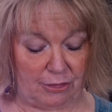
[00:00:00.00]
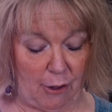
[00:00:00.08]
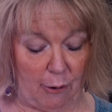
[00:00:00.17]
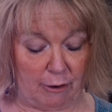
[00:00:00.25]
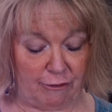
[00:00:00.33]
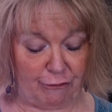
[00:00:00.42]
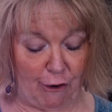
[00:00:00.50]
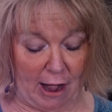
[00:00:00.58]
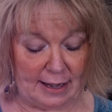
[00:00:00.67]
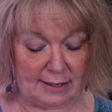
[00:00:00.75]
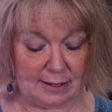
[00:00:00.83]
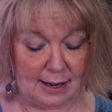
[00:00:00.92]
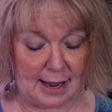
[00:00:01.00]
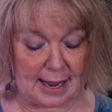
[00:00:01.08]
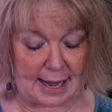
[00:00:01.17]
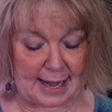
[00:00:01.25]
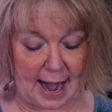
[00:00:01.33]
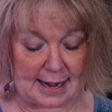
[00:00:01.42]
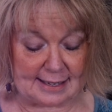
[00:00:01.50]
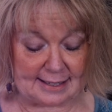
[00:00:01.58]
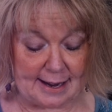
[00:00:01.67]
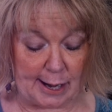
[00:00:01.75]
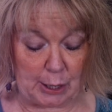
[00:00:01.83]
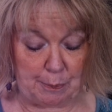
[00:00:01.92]
Though a friend, God
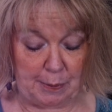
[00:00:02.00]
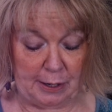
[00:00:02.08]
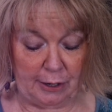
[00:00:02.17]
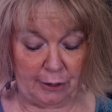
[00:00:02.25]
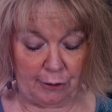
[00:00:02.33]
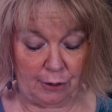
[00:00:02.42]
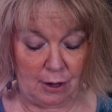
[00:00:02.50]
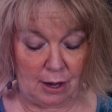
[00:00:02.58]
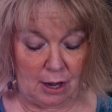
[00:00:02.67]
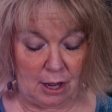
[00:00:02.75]
is not a peer.